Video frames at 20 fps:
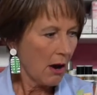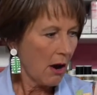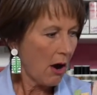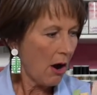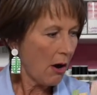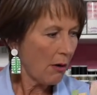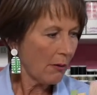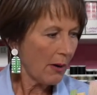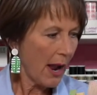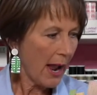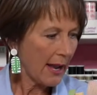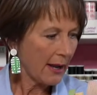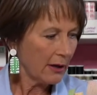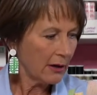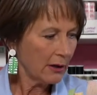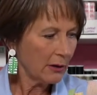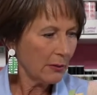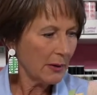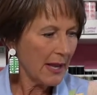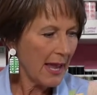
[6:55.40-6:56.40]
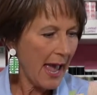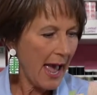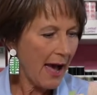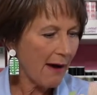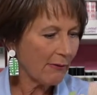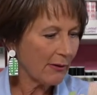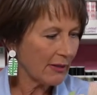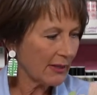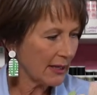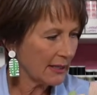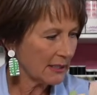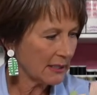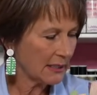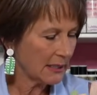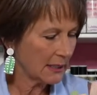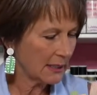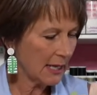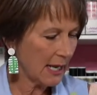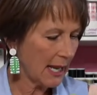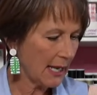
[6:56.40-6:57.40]
All right, who do we have with us
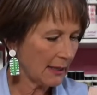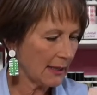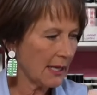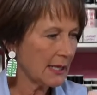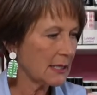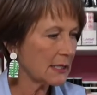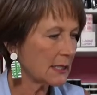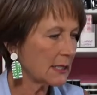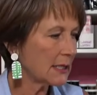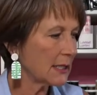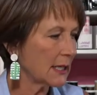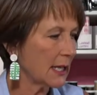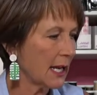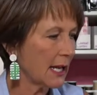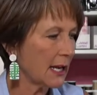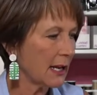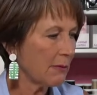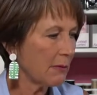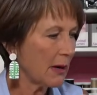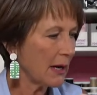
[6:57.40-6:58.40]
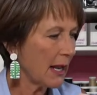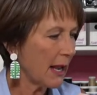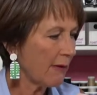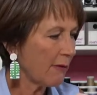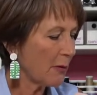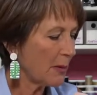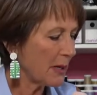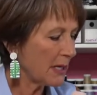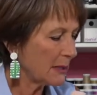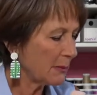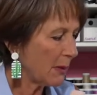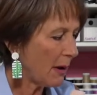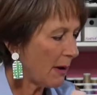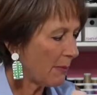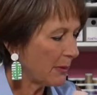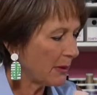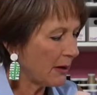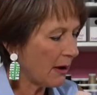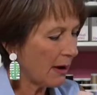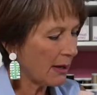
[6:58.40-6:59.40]
today? Let's see. Anybody, everybody's
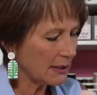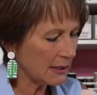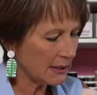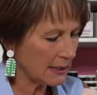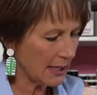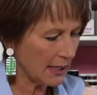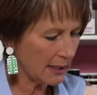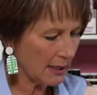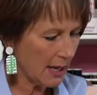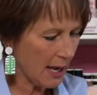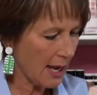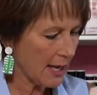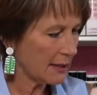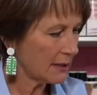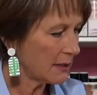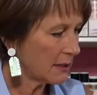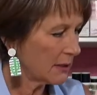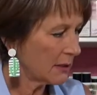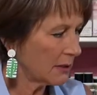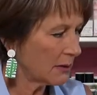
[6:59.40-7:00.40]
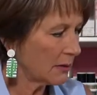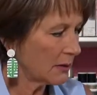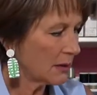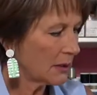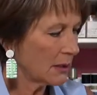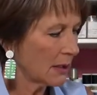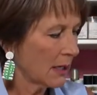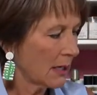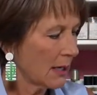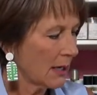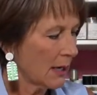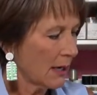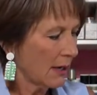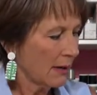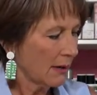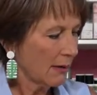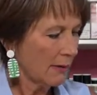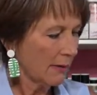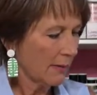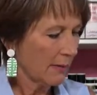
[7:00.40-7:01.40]
popping on, saying hi, Suze.
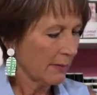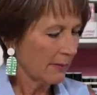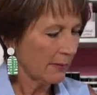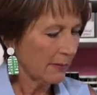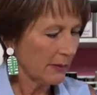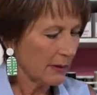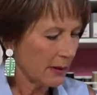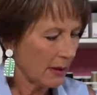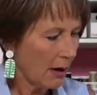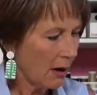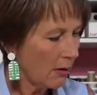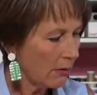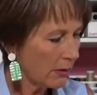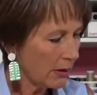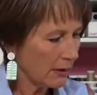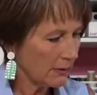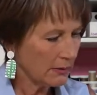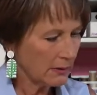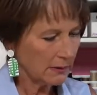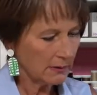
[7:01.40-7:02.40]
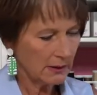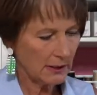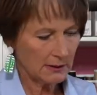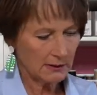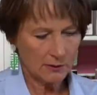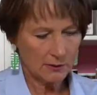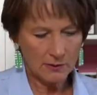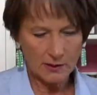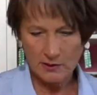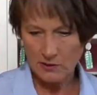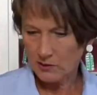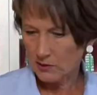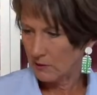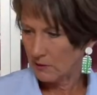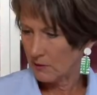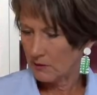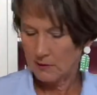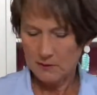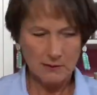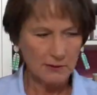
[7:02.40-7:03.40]
Oh you. no, Susie has a question. Uh,
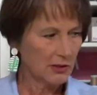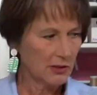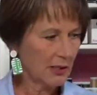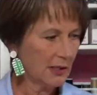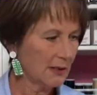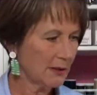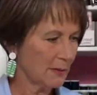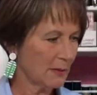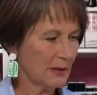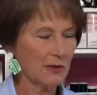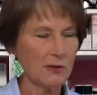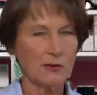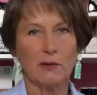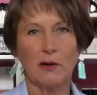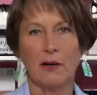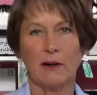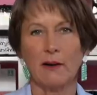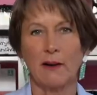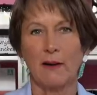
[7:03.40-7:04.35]
she doesn't mess Linda around.